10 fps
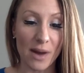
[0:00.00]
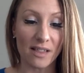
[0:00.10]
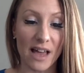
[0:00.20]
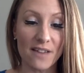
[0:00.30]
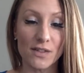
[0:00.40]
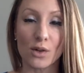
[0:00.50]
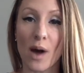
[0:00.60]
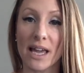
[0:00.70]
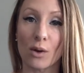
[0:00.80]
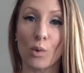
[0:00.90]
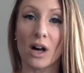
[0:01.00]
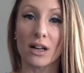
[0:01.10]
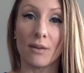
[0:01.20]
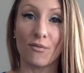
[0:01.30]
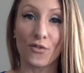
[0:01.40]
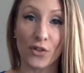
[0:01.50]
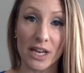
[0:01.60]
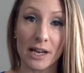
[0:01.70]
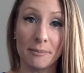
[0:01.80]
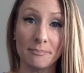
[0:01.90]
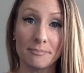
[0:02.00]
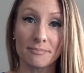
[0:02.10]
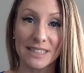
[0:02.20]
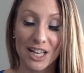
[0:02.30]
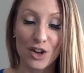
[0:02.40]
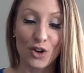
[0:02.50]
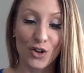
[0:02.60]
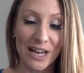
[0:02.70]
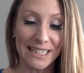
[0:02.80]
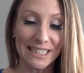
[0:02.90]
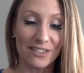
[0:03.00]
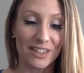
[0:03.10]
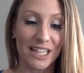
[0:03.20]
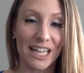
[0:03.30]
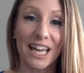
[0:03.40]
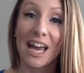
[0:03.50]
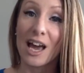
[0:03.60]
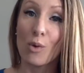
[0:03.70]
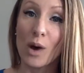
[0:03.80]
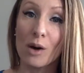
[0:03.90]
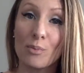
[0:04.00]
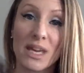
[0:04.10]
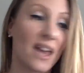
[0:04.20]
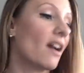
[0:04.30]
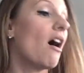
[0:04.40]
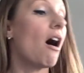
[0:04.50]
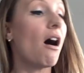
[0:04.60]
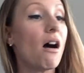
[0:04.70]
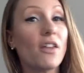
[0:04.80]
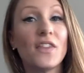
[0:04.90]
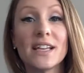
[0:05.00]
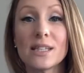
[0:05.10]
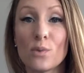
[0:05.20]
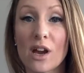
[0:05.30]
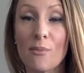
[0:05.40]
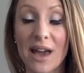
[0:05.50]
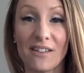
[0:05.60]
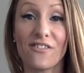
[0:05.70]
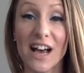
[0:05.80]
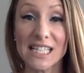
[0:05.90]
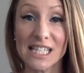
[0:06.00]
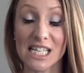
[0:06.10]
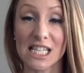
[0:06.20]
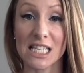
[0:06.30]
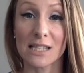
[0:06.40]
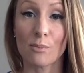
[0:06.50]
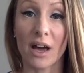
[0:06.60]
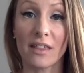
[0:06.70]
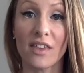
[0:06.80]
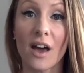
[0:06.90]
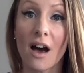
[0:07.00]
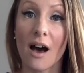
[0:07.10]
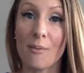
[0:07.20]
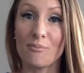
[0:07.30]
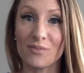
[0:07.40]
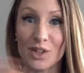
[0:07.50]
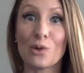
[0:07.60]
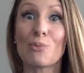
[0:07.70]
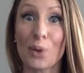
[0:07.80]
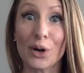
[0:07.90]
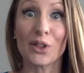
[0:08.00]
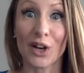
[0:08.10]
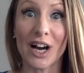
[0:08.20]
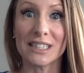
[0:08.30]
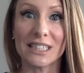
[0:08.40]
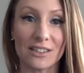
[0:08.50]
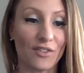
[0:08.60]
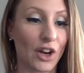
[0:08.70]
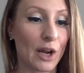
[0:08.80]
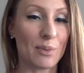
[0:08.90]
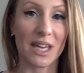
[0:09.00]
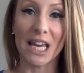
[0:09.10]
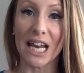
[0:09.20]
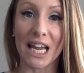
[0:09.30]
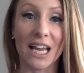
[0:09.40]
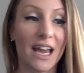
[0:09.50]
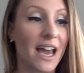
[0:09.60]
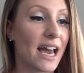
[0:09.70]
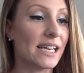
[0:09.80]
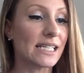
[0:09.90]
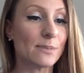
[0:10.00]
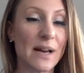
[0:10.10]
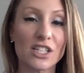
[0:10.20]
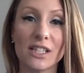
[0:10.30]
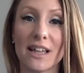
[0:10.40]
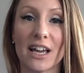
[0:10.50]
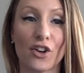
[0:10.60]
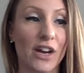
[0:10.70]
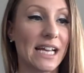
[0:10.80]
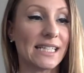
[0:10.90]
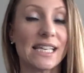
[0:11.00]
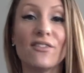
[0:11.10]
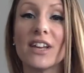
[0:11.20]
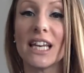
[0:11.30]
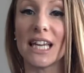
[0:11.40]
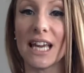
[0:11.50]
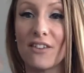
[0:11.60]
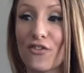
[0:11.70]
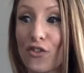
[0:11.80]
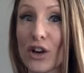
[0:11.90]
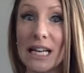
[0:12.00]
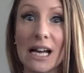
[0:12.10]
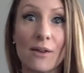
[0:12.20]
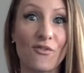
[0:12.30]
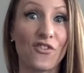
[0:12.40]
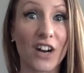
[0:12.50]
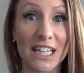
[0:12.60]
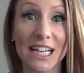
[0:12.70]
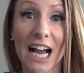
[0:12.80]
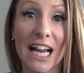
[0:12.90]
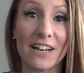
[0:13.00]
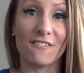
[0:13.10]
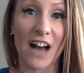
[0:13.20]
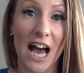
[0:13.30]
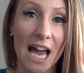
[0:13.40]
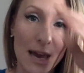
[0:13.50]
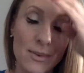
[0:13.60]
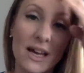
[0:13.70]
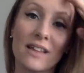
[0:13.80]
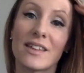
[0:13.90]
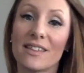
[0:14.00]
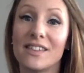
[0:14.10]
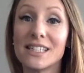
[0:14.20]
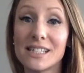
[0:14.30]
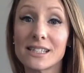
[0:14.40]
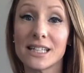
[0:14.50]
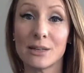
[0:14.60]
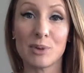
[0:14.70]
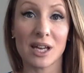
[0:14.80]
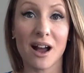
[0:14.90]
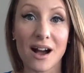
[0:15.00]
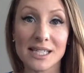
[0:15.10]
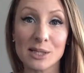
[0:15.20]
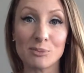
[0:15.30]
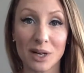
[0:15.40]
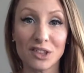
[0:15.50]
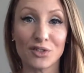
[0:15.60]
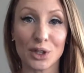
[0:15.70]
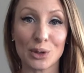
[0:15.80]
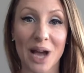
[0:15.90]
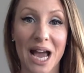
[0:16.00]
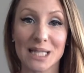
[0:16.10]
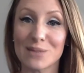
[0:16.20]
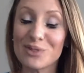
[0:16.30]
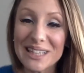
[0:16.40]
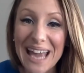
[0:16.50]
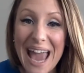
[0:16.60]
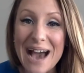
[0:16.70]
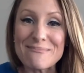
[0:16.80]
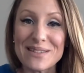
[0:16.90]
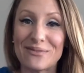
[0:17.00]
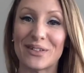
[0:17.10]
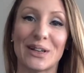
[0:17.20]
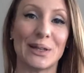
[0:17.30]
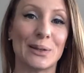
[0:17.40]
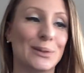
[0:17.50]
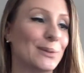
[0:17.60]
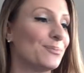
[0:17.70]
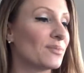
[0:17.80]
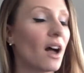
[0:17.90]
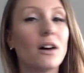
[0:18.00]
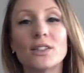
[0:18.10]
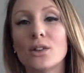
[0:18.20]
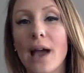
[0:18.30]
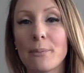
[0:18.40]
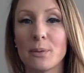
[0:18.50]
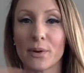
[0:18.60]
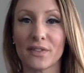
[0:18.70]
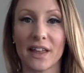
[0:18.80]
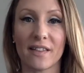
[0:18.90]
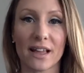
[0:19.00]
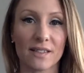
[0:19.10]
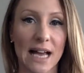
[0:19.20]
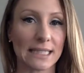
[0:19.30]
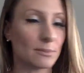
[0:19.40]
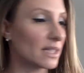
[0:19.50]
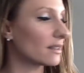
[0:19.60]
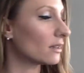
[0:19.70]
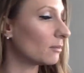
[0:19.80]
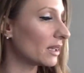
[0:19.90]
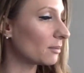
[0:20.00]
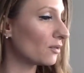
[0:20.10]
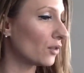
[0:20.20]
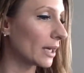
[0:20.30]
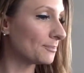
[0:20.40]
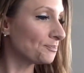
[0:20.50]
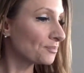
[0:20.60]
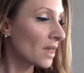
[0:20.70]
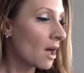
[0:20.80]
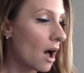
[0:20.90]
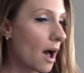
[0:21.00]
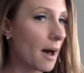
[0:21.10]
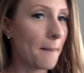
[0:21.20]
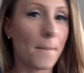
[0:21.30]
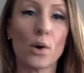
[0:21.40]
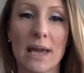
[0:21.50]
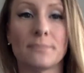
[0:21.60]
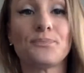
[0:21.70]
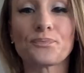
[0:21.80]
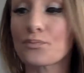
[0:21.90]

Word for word: my life so I can welcome freedom, creativity, and well-being. All things that we are manifesting this month, you know, per the cards in the very beginning. And especially that creativity and freedom, fun kind of vibe. Like this is going to be an awesome month for you guys. I'm really happy for you. Also, happy birthday like last month and the month before. Okay.